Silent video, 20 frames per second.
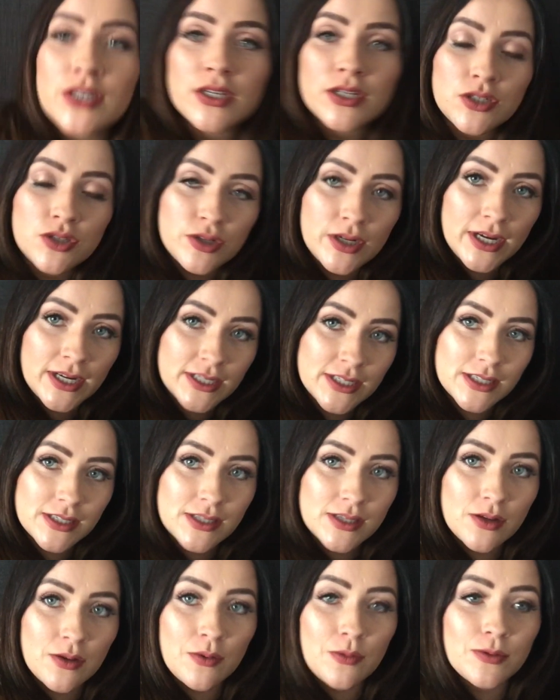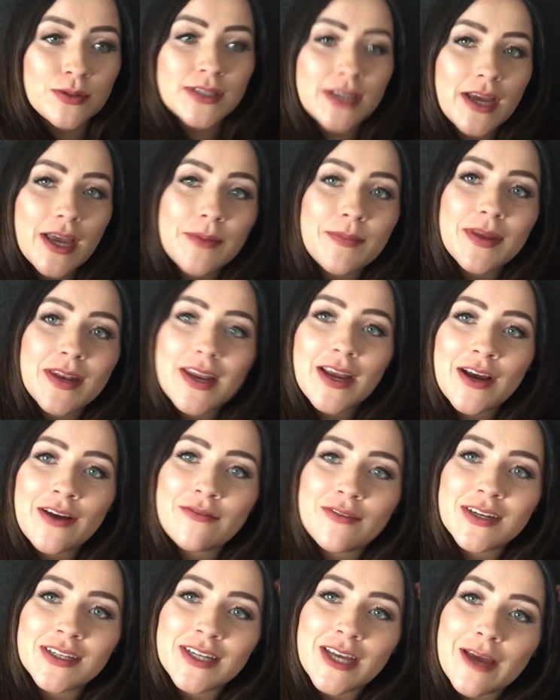contractions the whole time, and
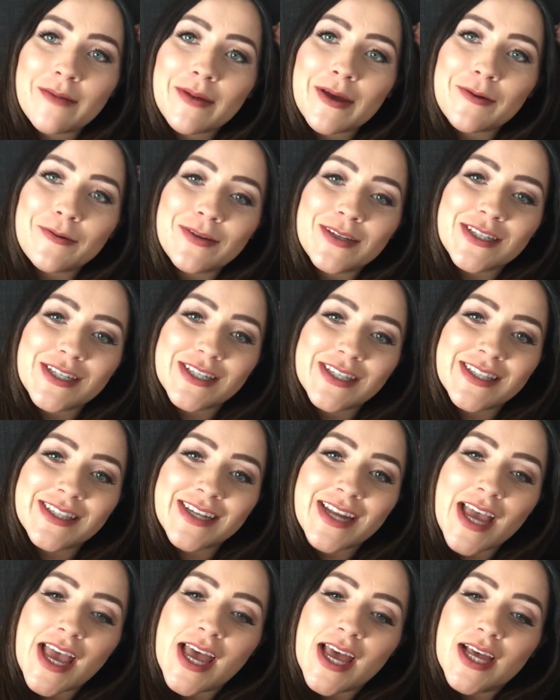every time I would just